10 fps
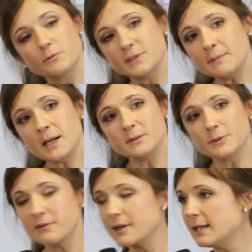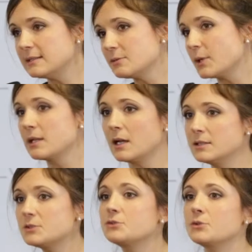sometimes we have cases where
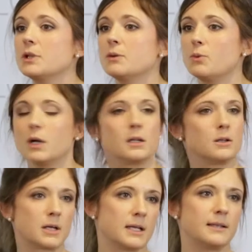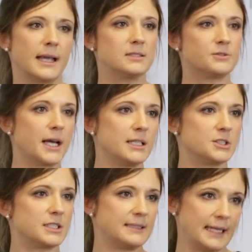clients truly want to look at a
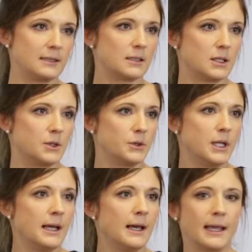strategy standalone,